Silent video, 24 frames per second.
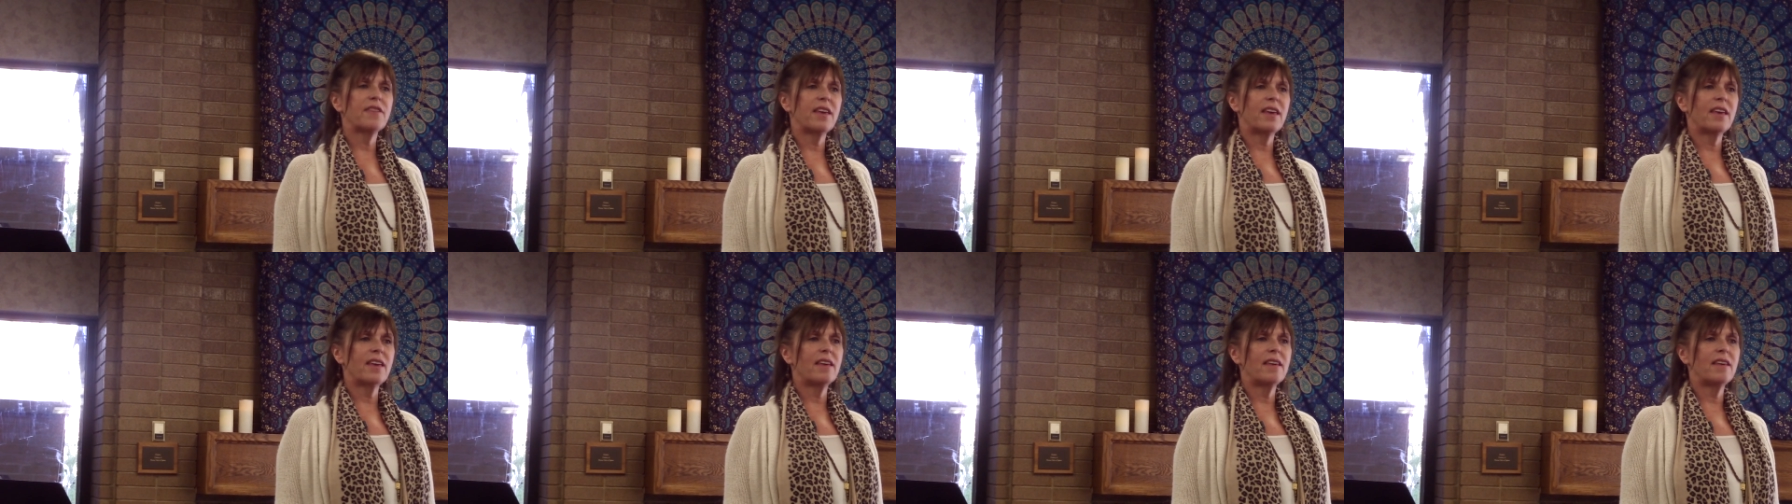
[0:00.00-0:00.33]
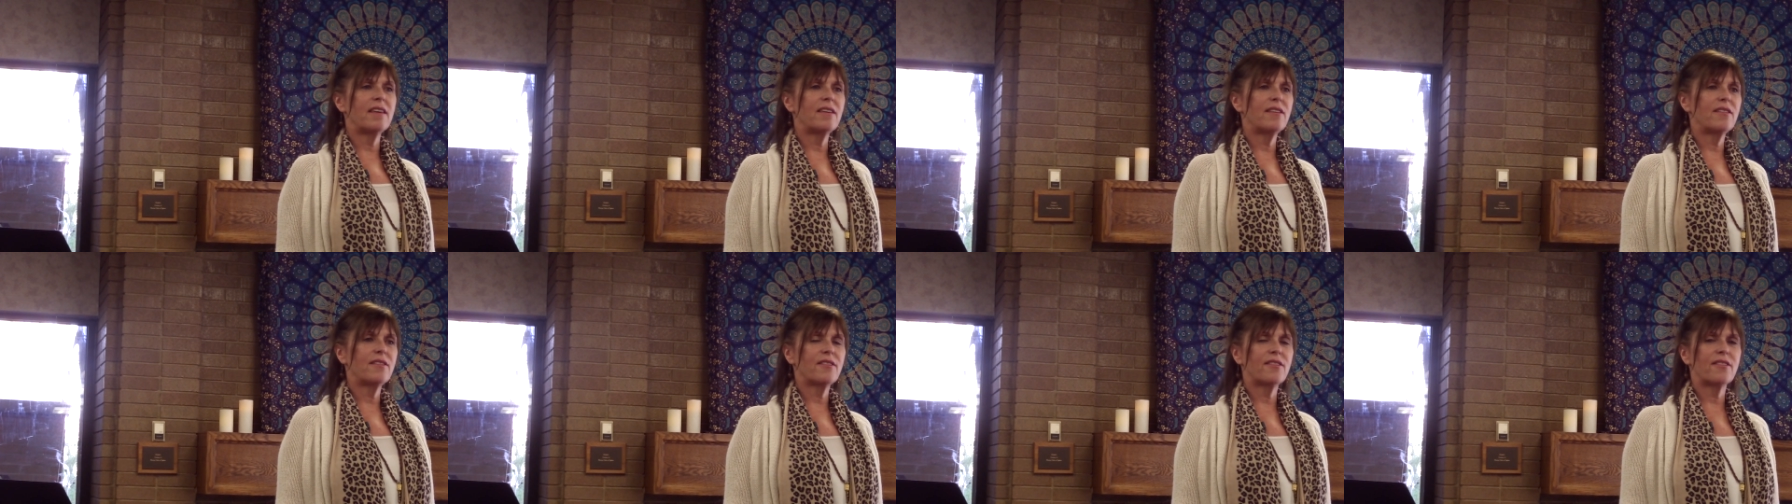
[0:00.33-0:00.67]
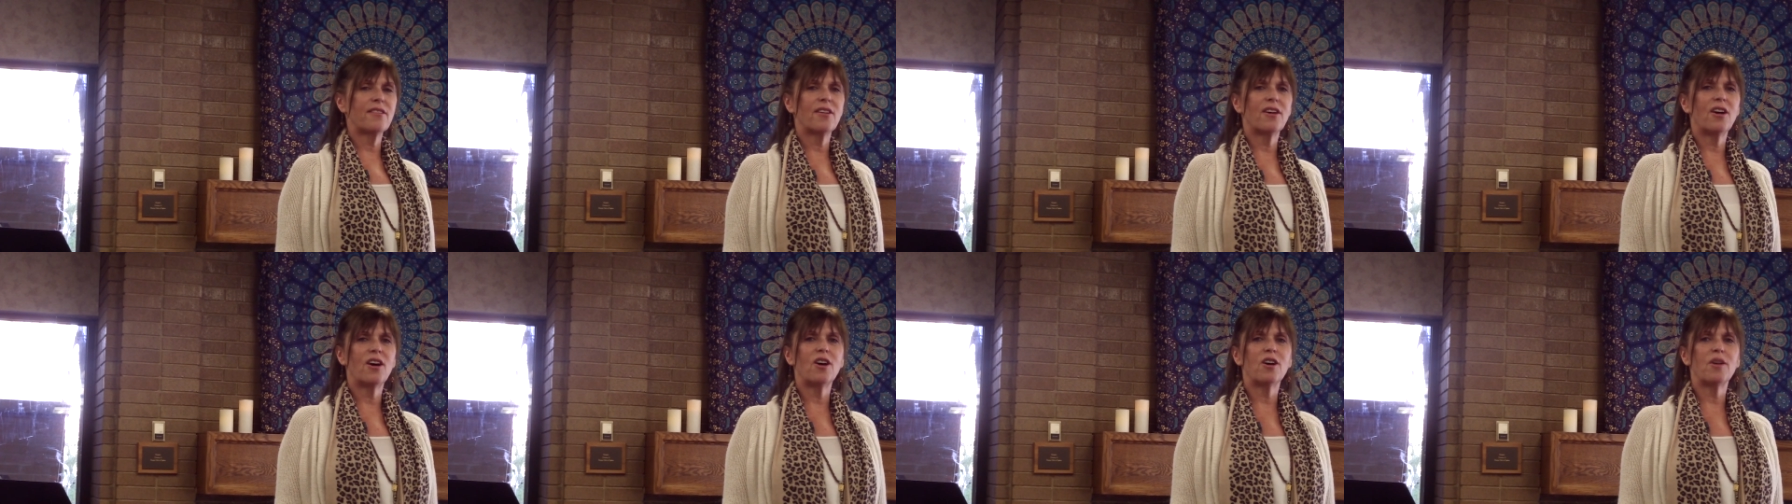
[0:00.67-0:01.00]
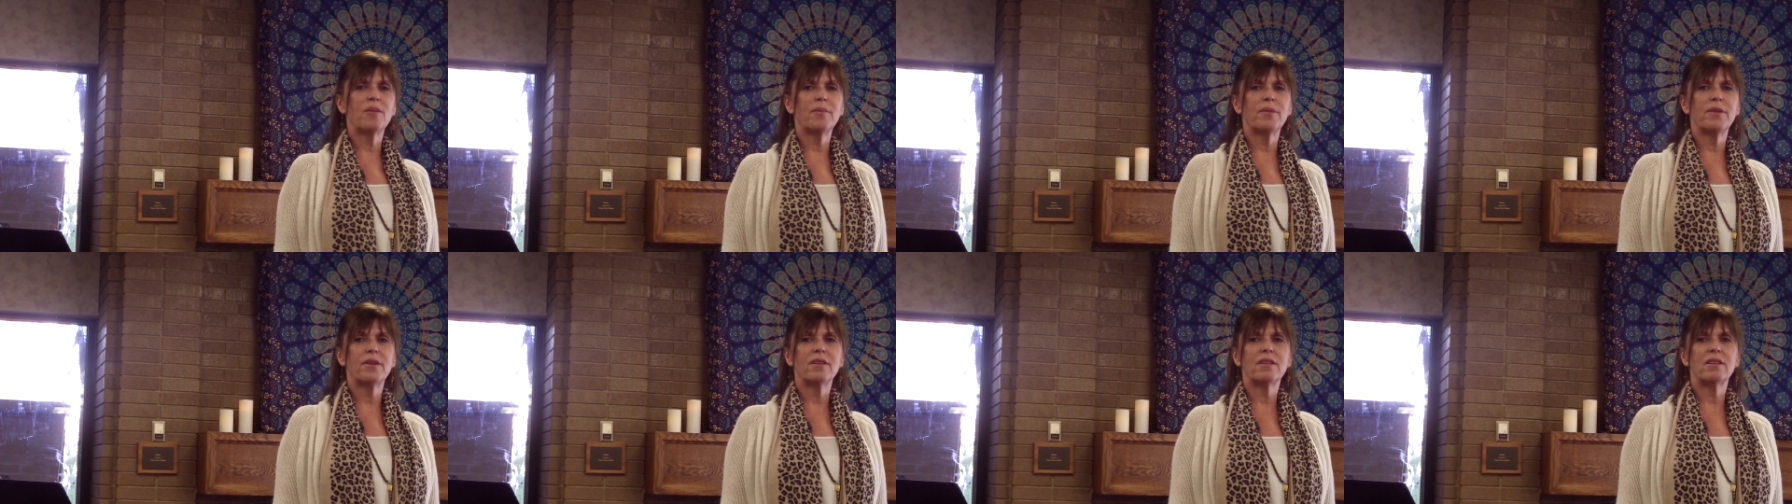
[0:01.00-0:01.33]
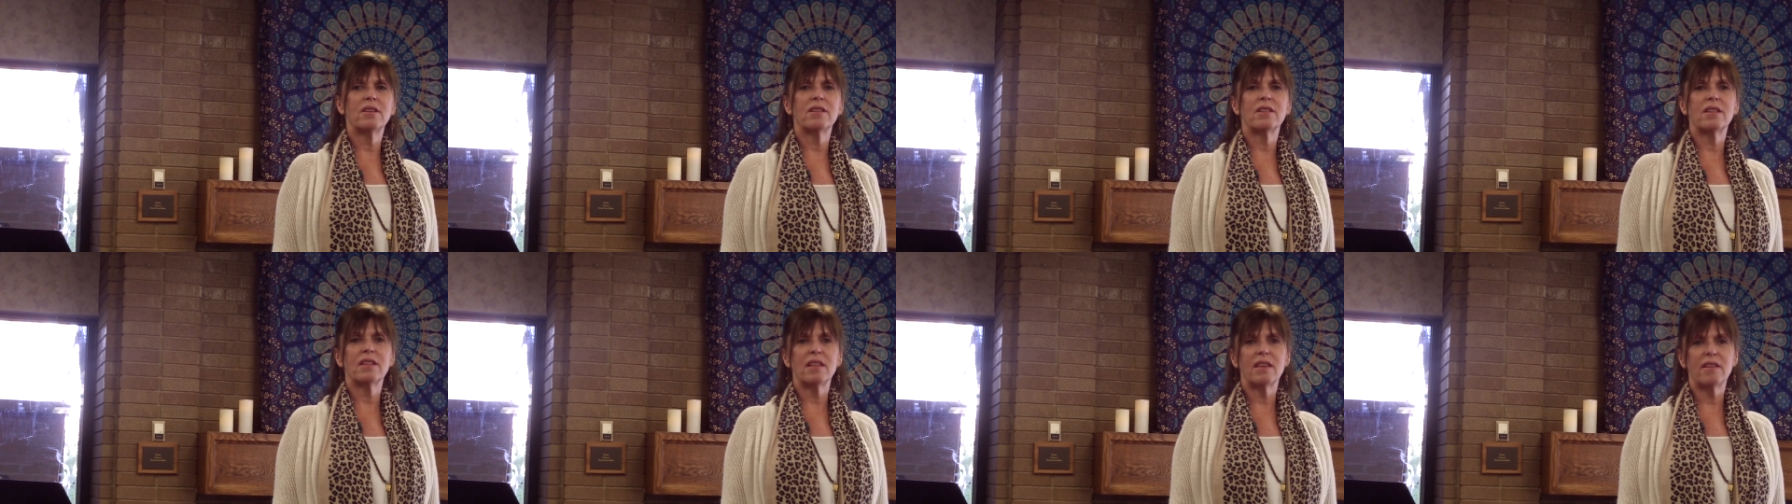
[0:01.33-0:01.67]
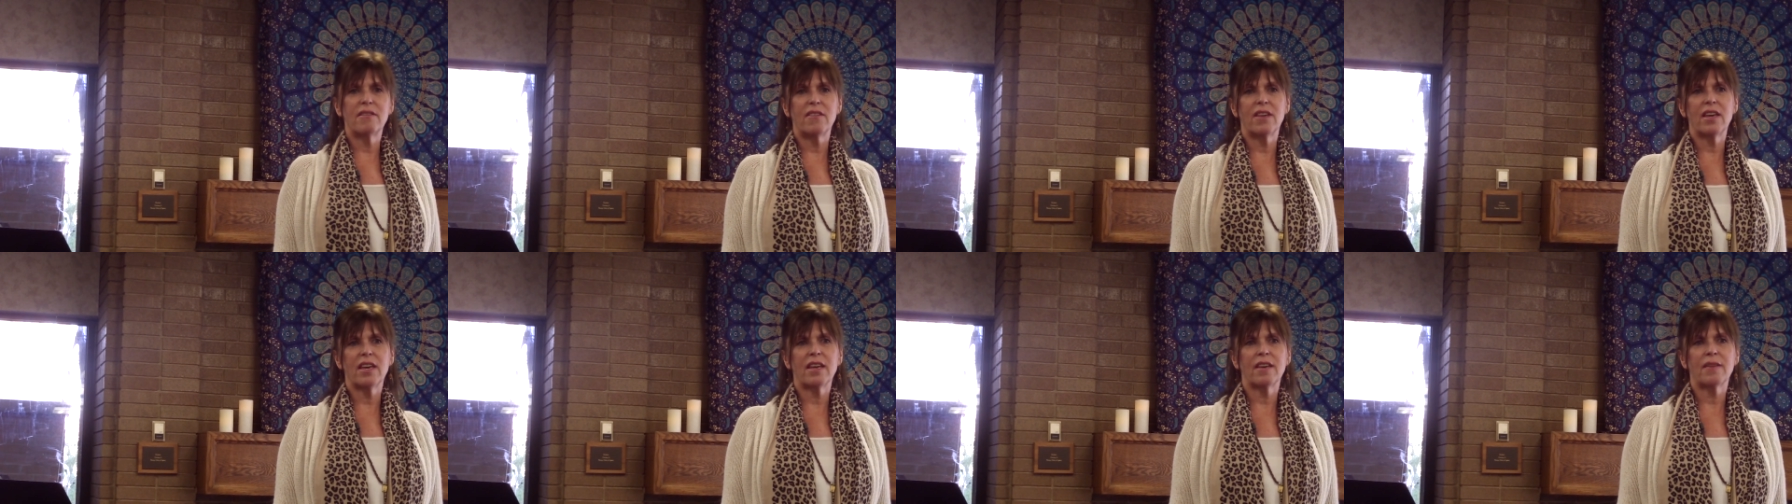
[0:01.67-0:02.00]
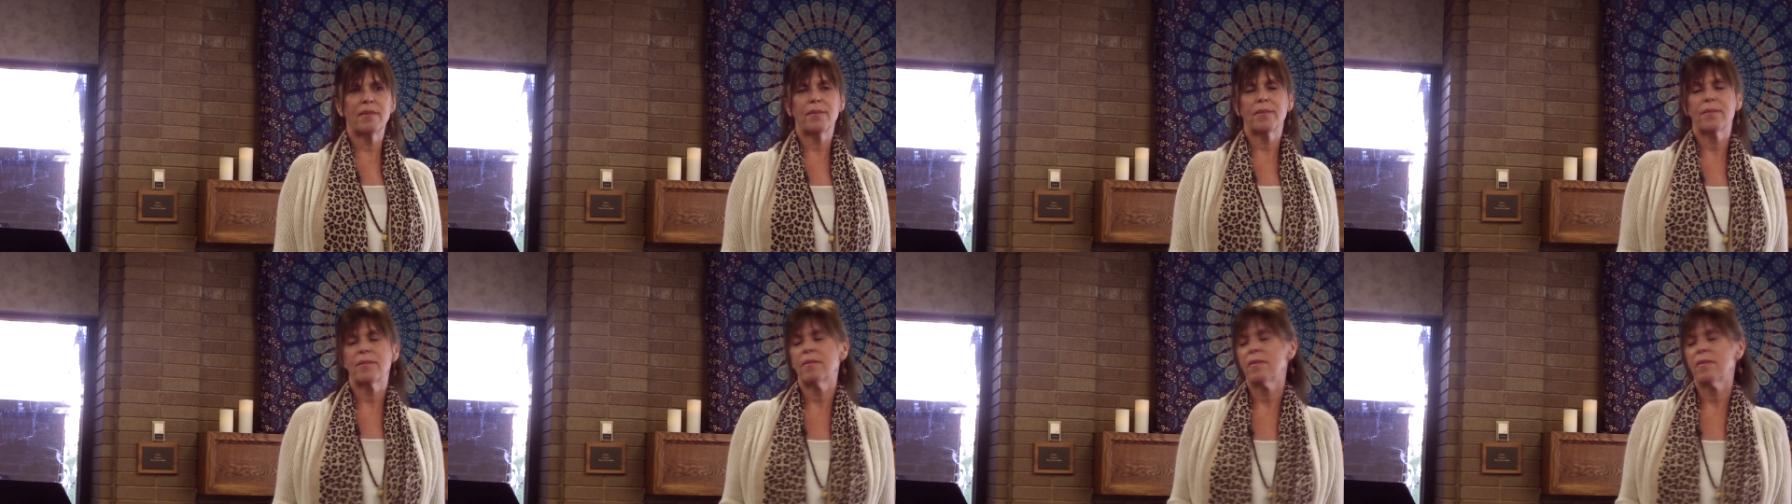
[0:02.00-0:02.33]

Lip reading: keys to opulent living.